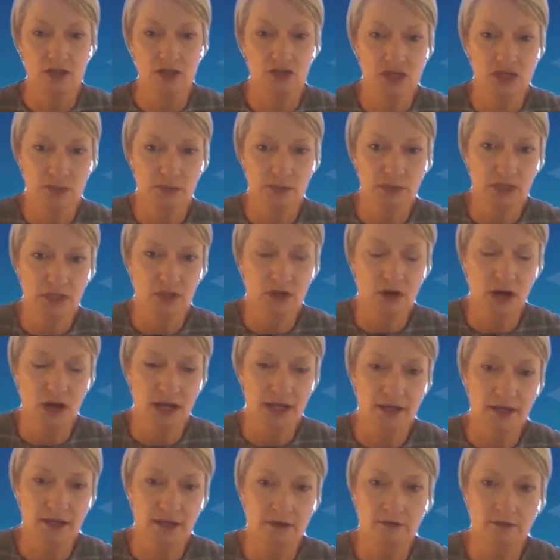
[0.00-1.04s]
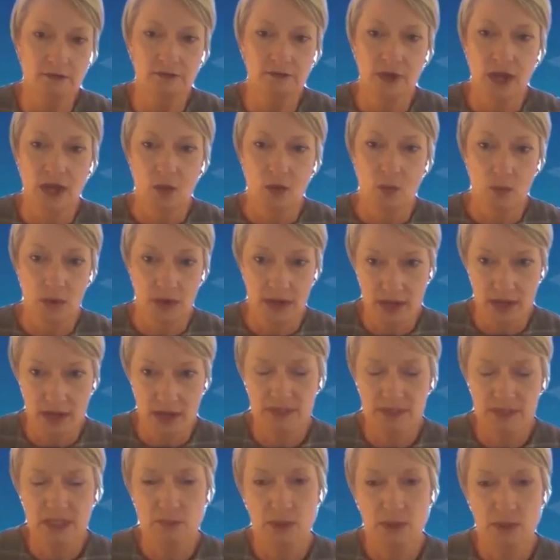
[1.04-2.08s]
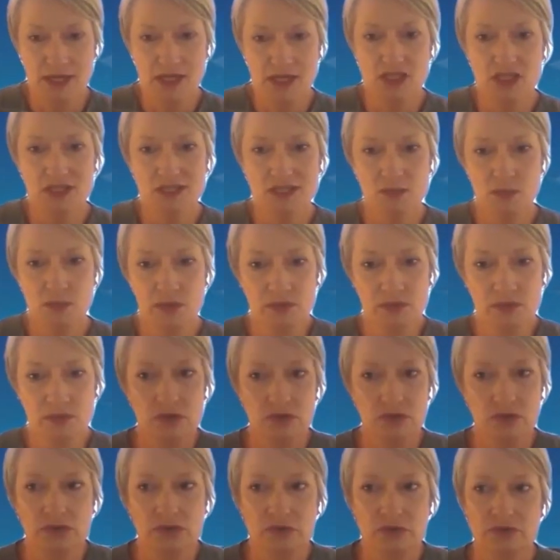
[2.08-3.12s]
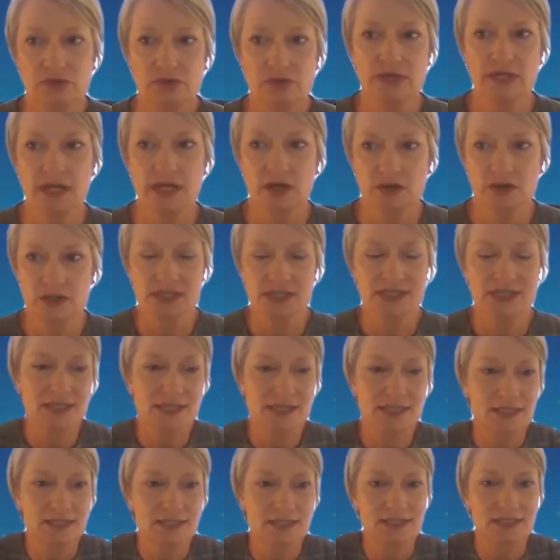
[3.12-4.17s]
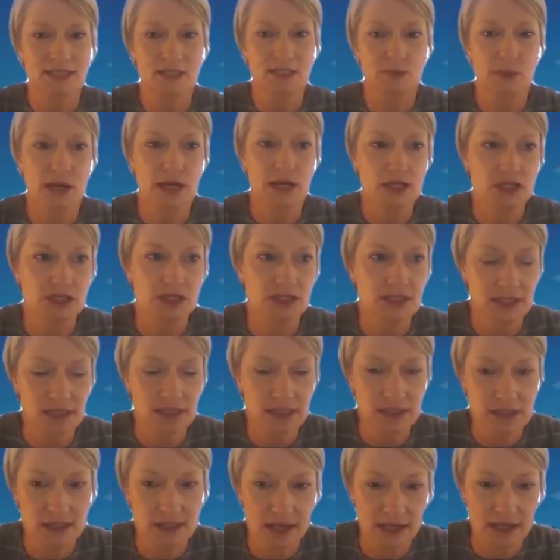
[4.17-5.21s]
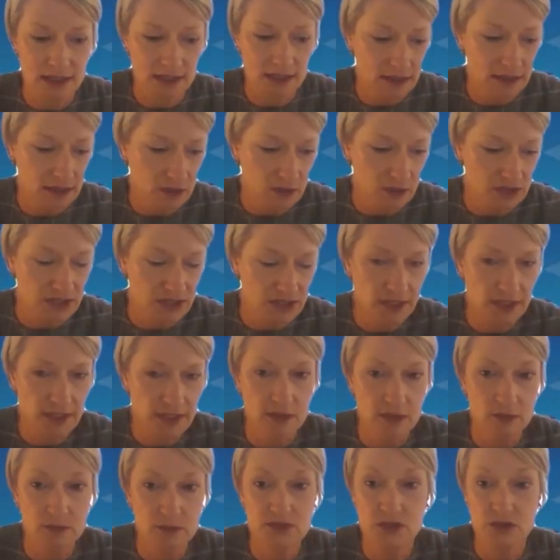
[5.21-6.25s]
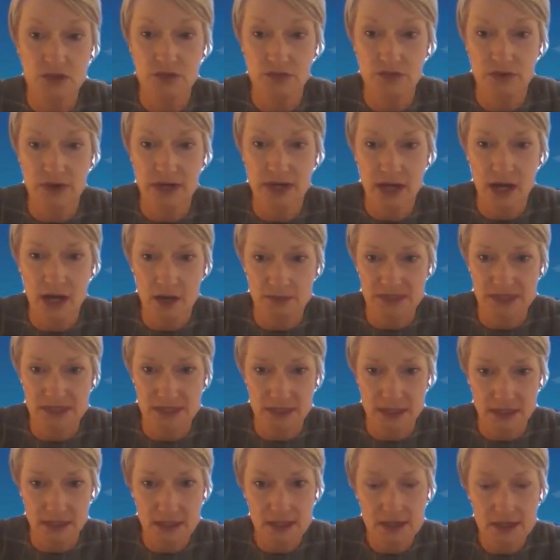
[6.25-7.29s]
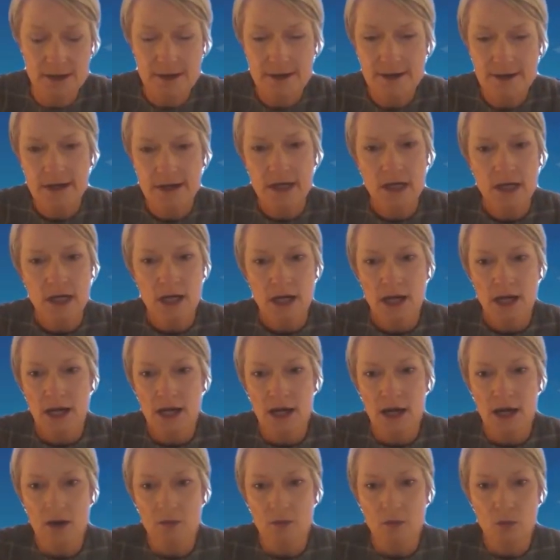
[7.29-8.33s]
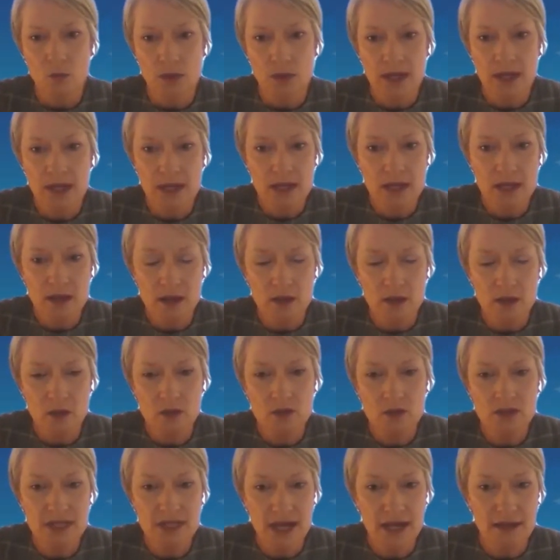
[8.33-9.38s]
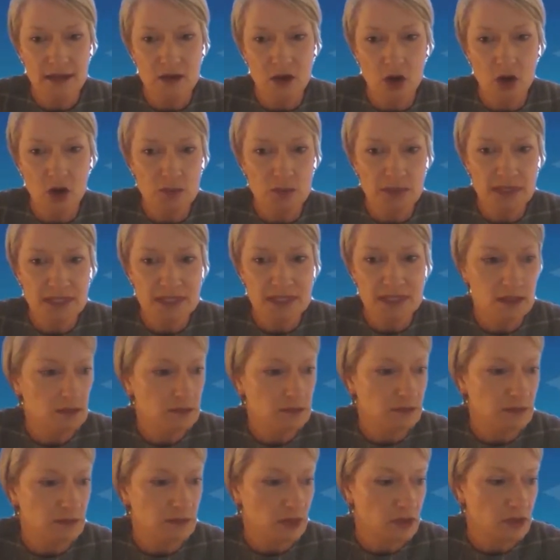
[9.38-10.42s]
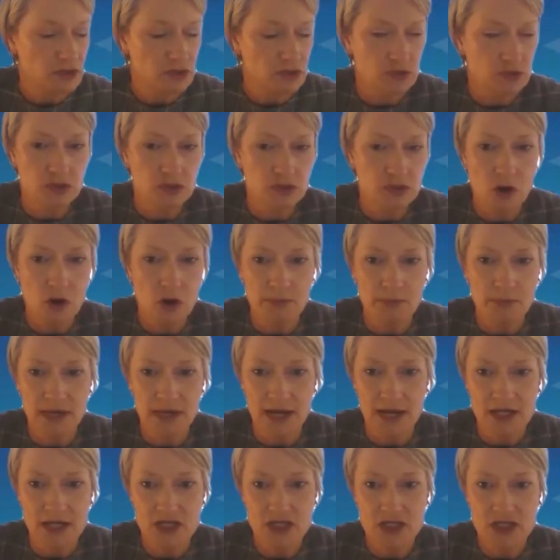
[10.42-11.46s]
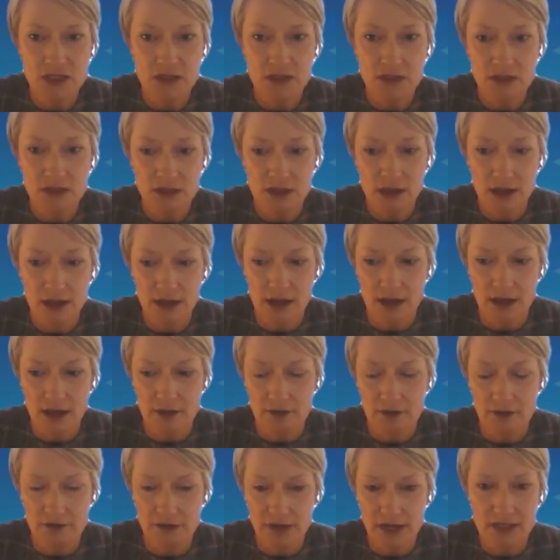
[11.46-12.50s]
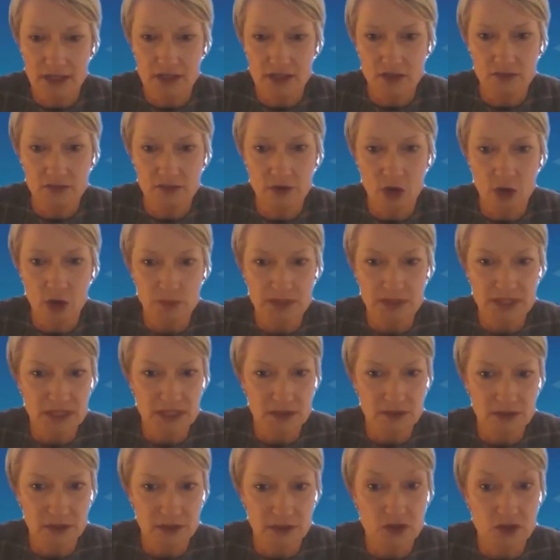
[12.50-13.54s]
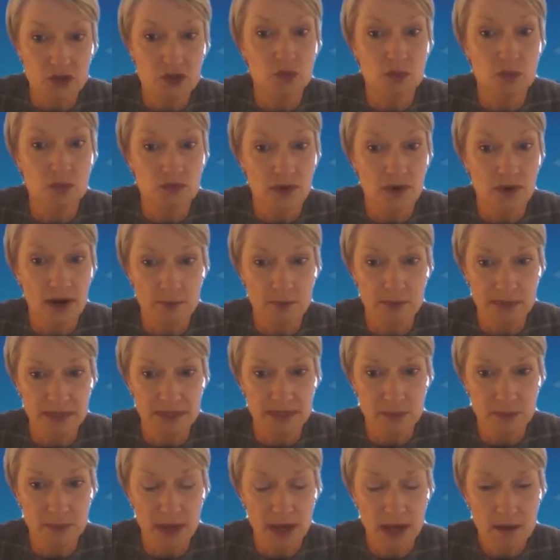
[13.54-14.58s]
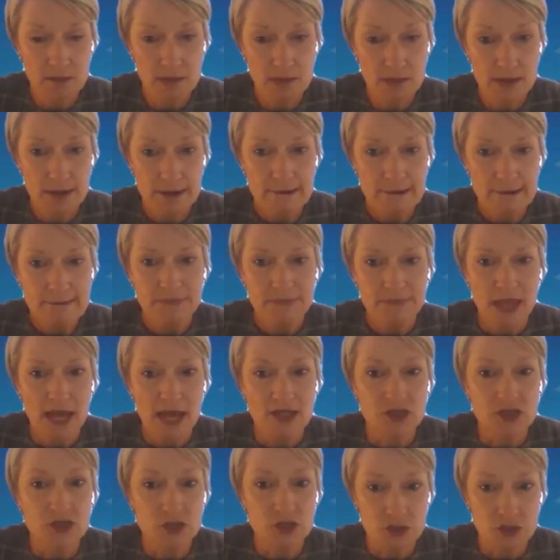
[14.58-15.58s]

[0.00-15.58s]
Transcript: in treatment-naive wet AMD patients. We recruited 366 patients into that clinical study, and it was a 3-arm study. We looked at OPT302 combination effect of OPT302 with ranibizumab at